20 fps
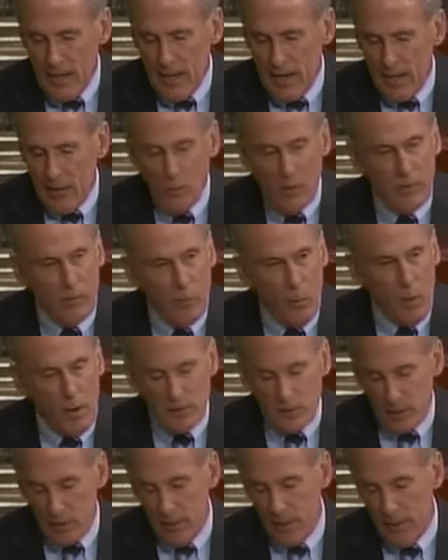And we've
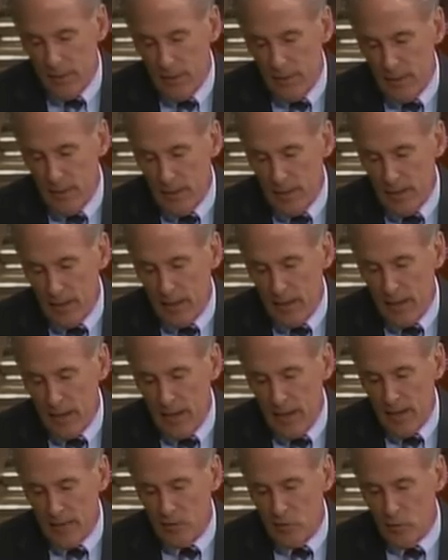watched
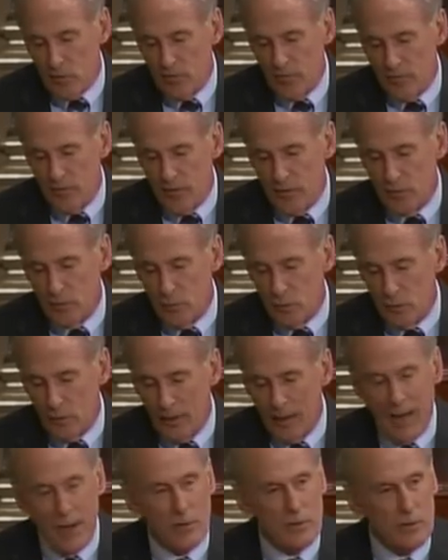as those fiscal
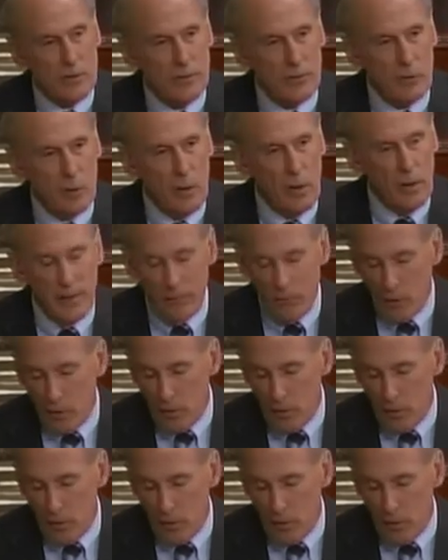clouds have drawn ever